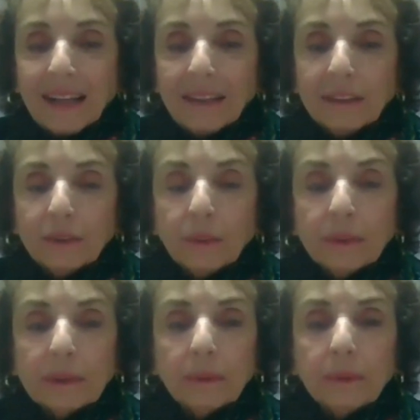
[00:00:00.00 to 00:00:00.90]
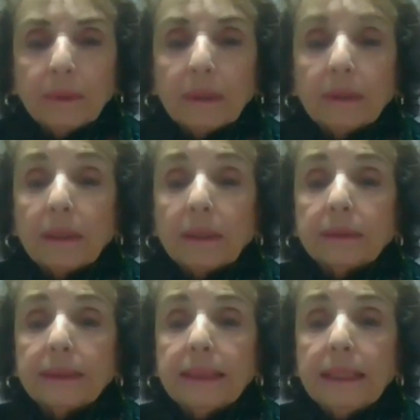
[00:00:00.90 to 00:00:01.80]
There's also a,
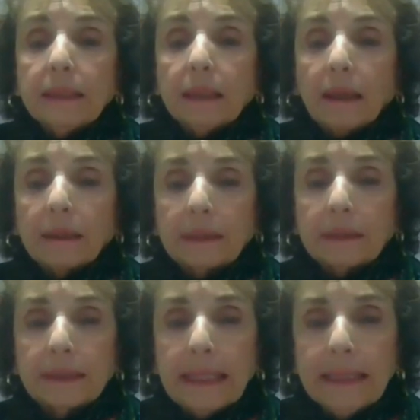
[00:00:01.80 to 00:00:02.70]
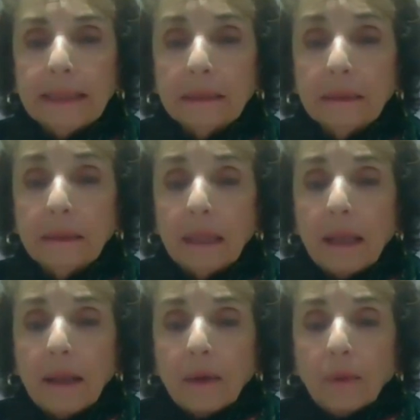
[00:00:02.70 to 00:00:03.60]
a synagogue that's hidden
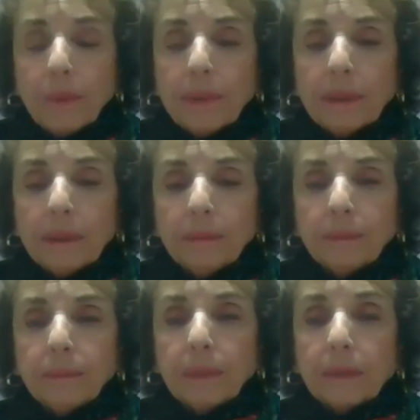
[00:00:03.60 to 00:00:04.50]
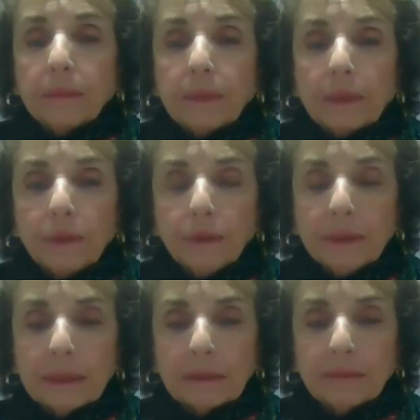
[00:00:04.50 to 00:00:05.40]
within a, a, a
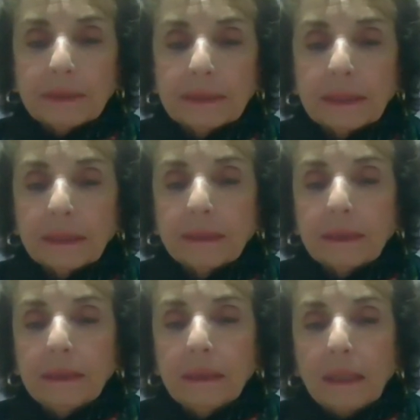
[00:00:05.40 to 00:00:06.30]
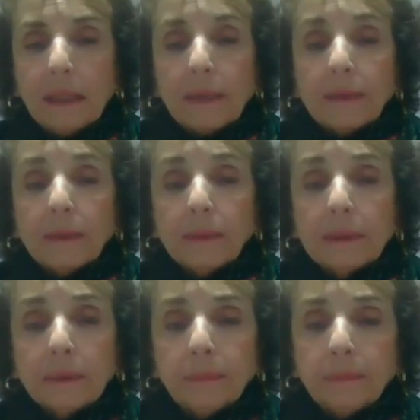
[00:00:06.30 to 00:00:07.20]
nursing facility. There
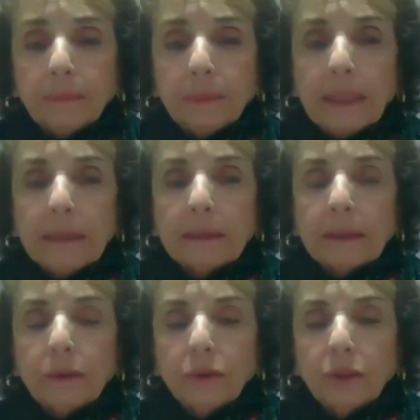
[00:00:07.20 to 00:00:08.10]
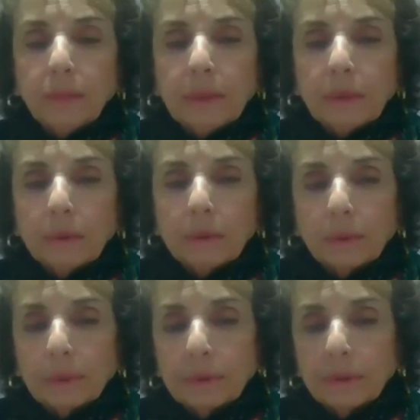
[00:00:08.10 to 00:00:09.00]
was a place that used to be called
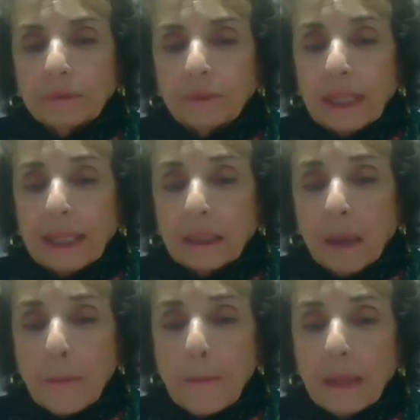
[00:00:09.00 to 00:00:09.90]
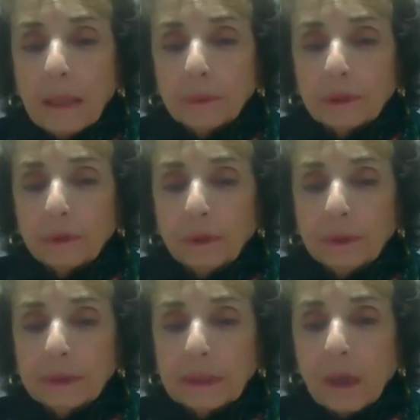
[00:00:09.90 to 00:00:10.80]
Daughters of Jacob, and it was a
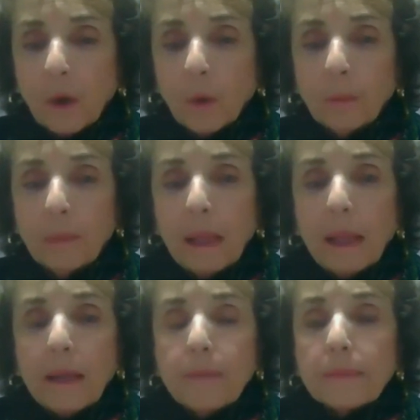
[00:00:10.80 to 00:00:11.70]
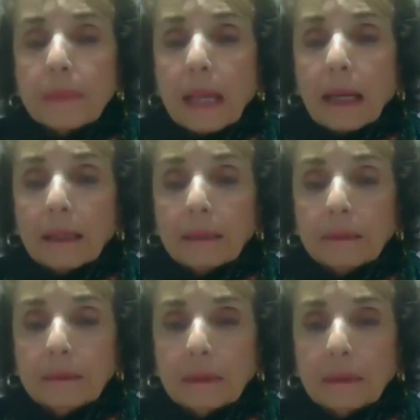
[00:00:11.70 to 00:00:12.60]
nursing home
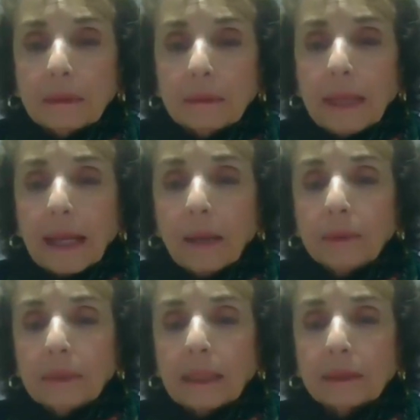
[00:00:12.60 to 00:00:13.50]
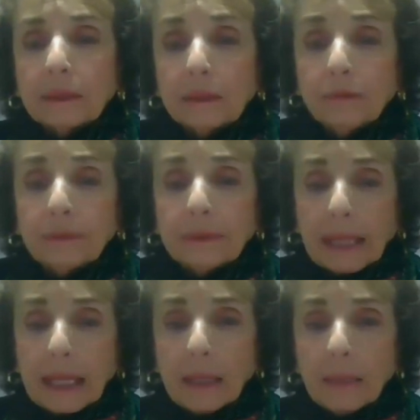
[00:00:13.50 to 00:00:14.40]
and now it has a different
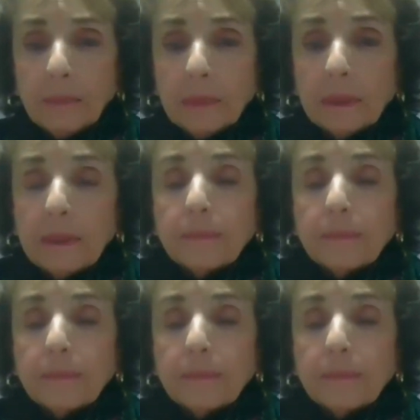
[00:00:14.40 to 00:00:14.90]
name.